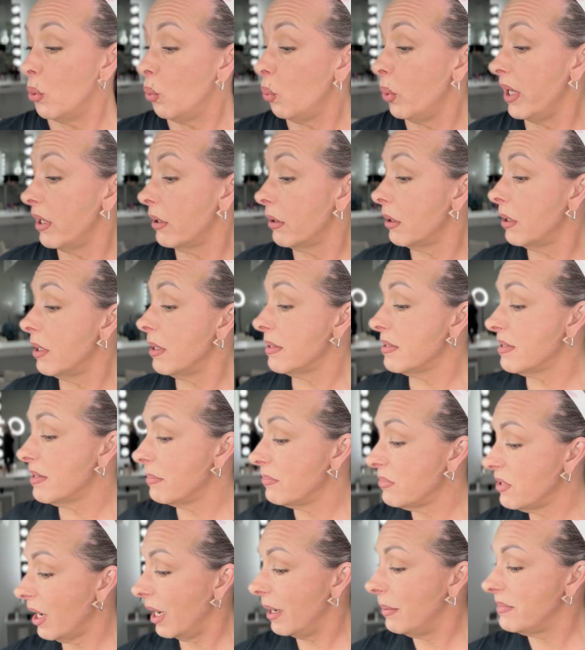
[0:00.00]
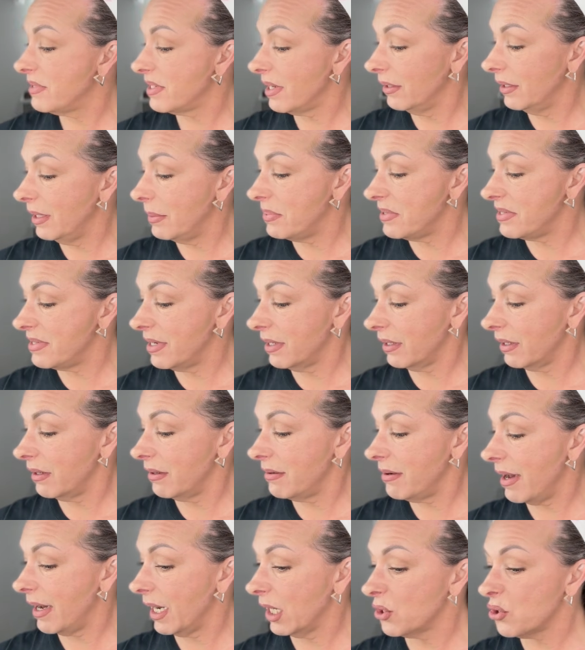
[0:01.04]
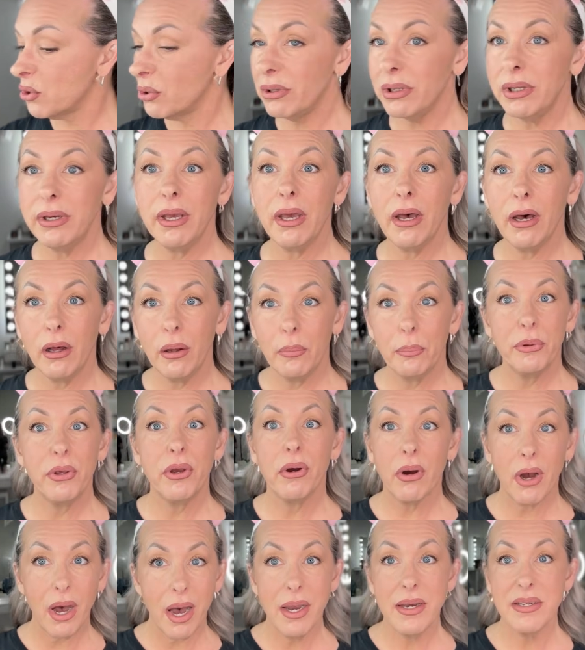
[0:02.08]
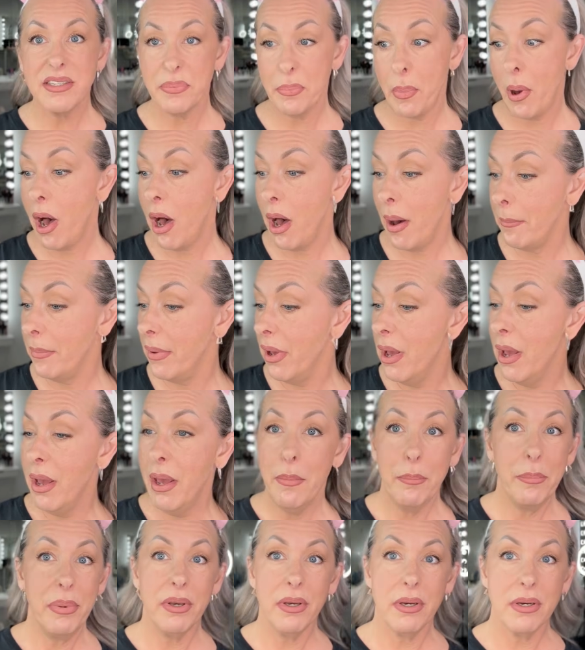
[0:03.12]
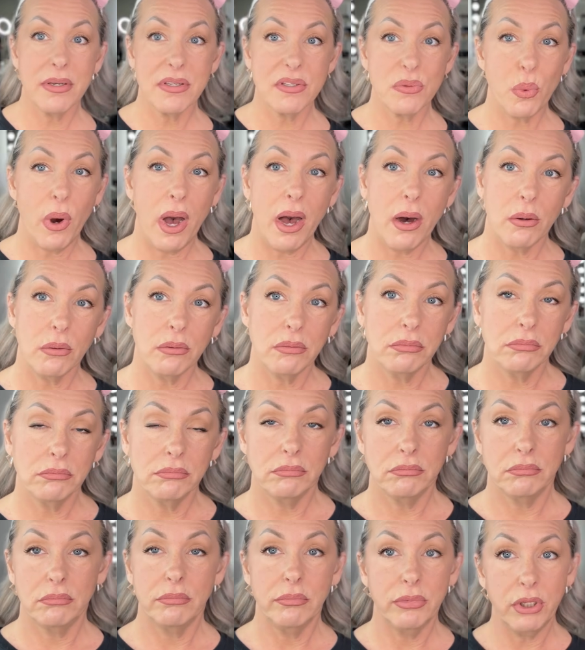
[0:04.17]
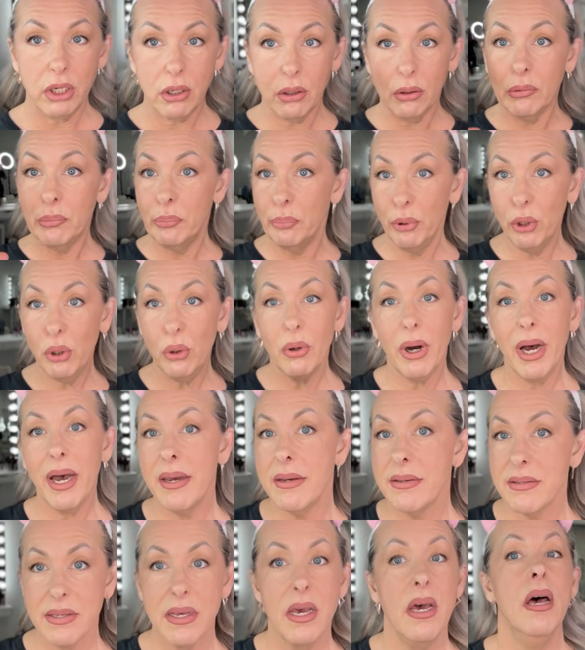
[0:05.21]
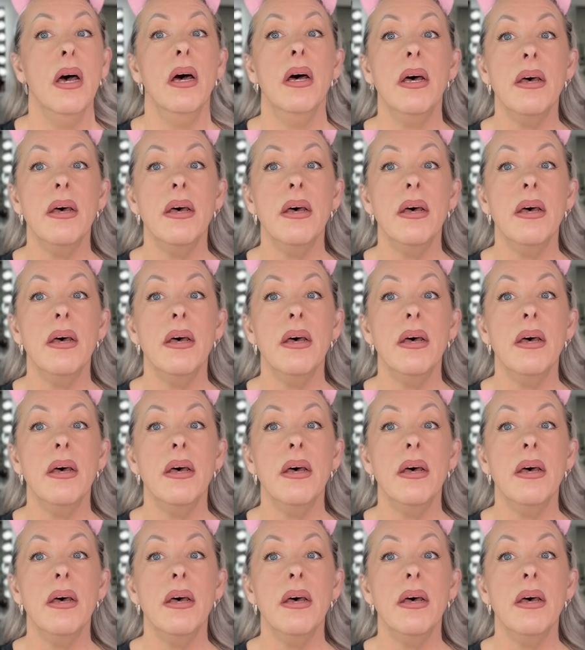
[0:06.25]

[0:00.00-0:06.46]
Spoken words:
of weird, sometimes a lipstick can actually help your eyes pop because wow, you know, blue eyes.